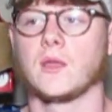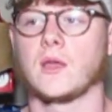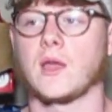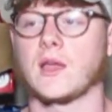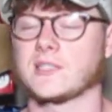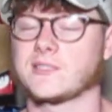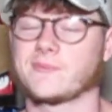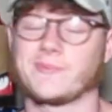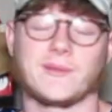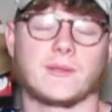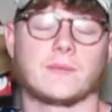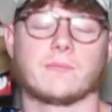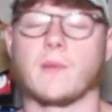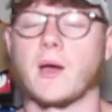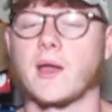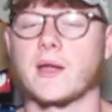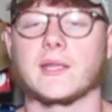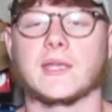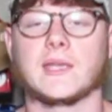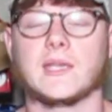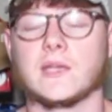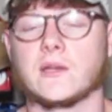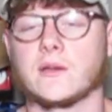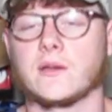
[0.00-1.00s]
I spend
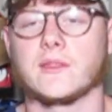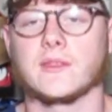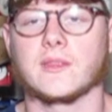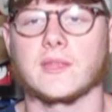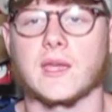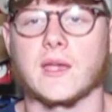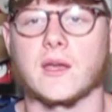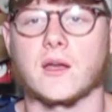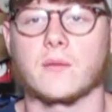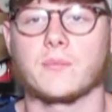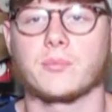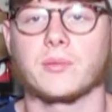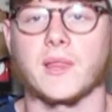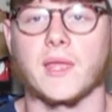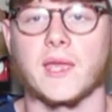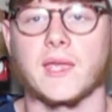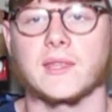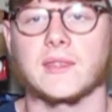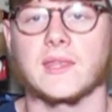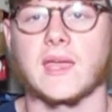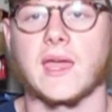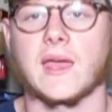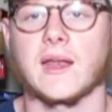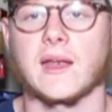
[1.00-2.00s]
money here and there
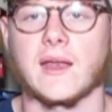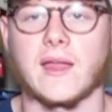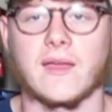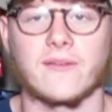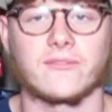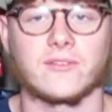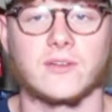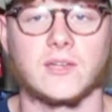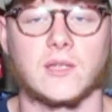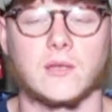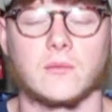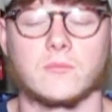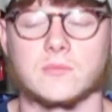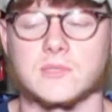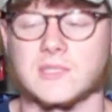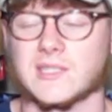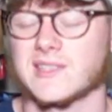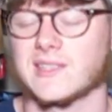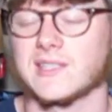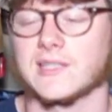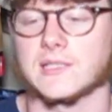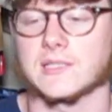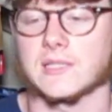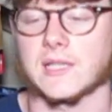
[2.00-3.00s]
playing that at FNMs
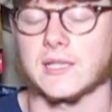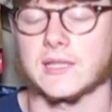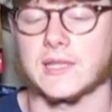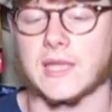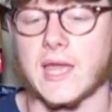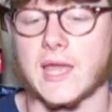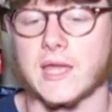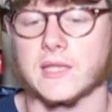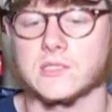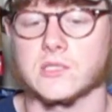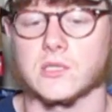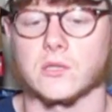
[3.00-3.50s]
and things like that,